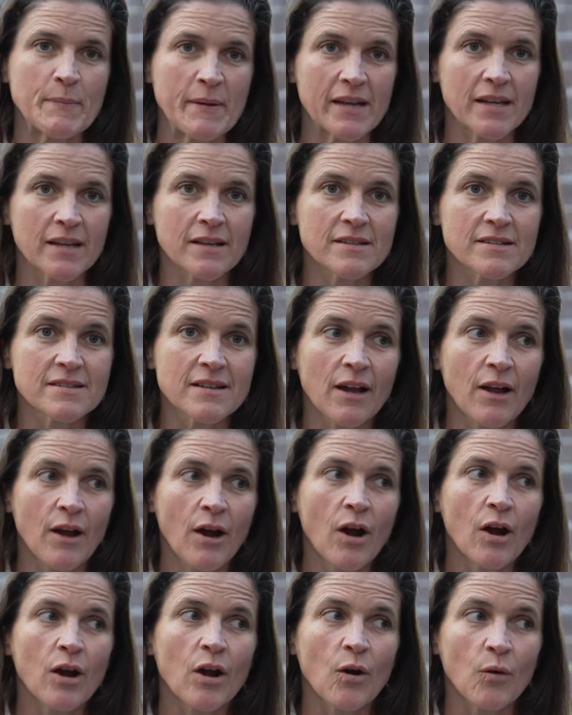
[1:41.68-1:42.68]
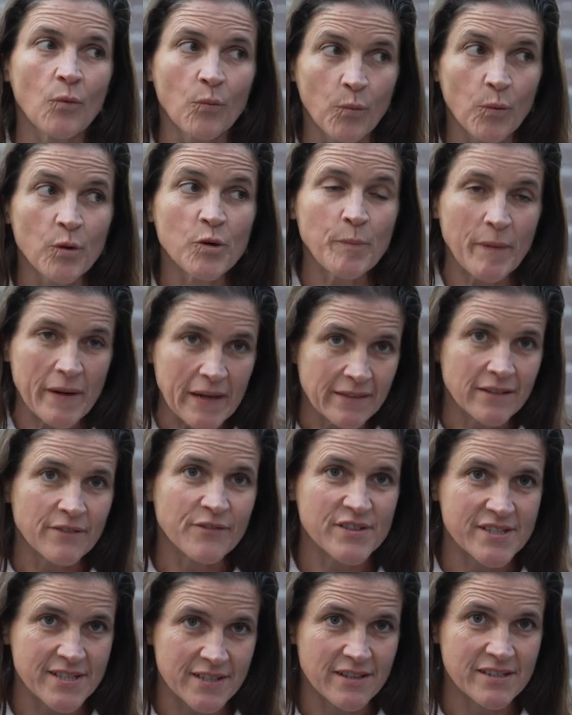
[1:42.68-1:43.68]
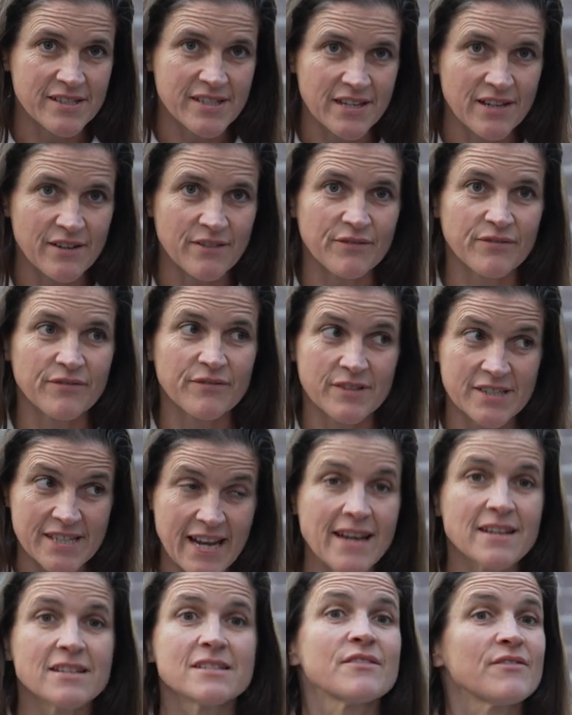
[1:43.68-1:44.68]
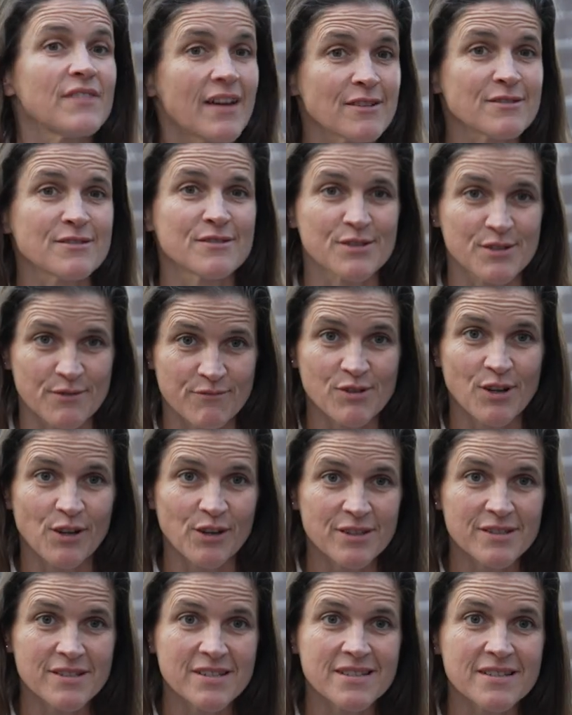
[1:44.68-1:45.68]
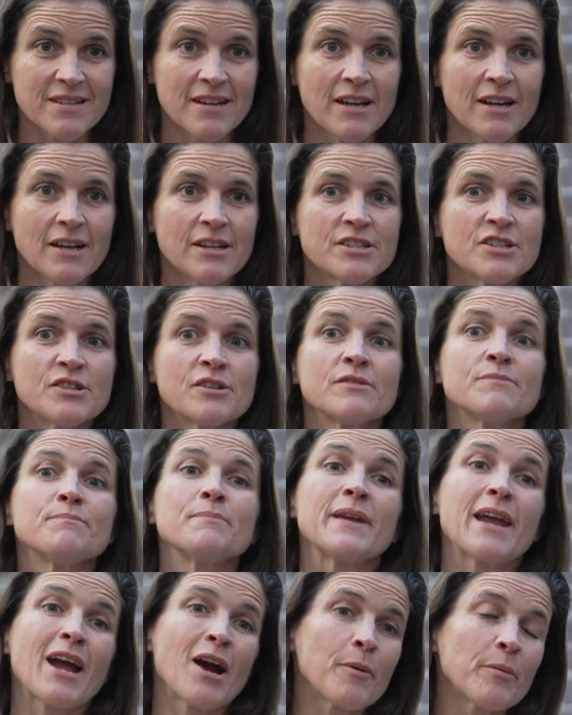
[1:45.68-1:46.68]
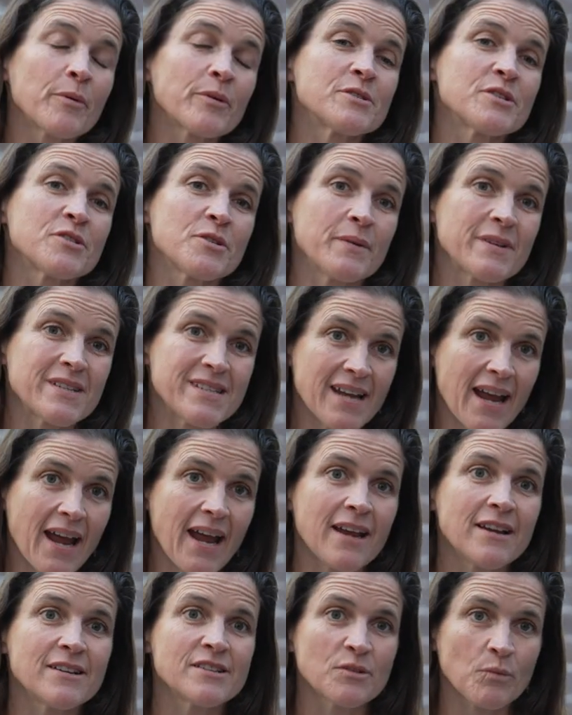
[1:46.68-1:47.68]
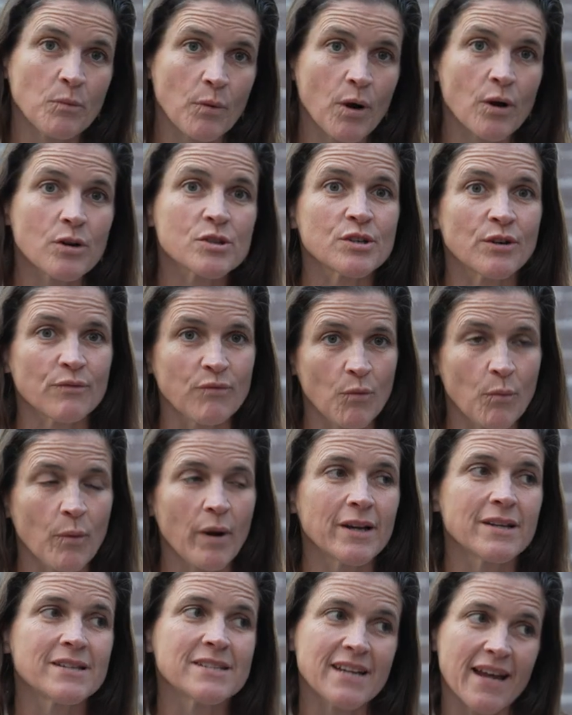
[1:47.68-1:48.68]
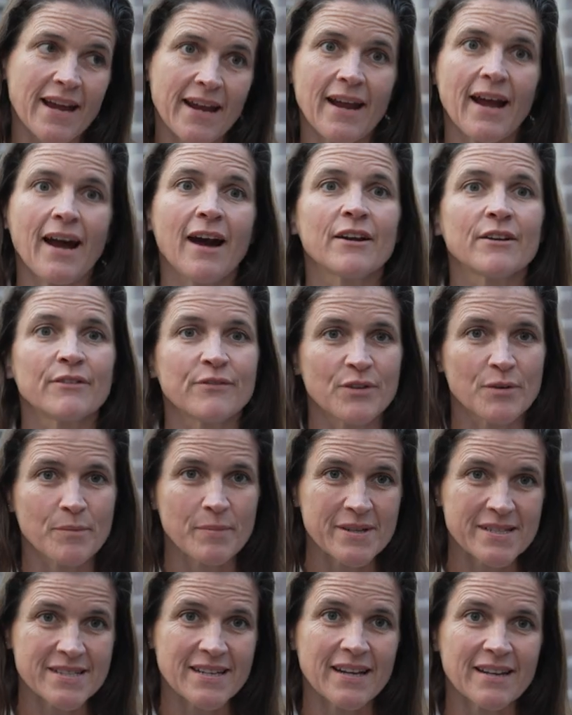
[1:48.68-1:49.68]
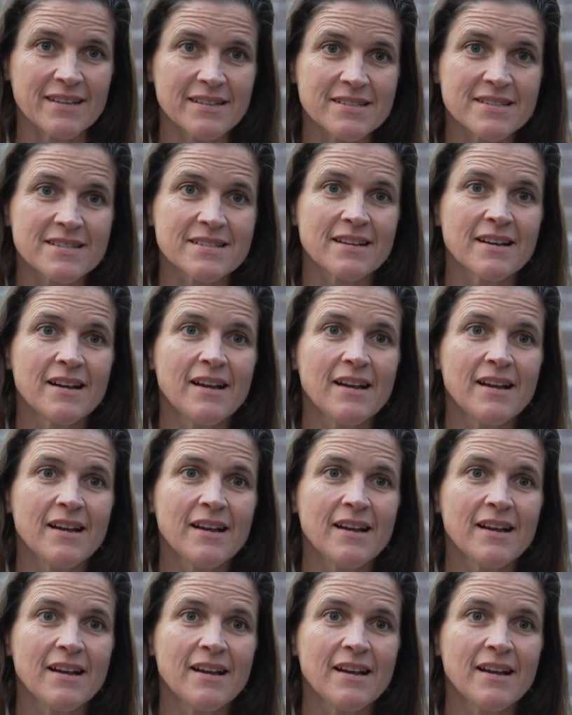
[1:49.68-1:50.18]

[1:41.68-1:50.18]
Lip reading: speakers would be in the vicinity of tens of thousands of dollars. To be able to attend a workshop for one day out of your business,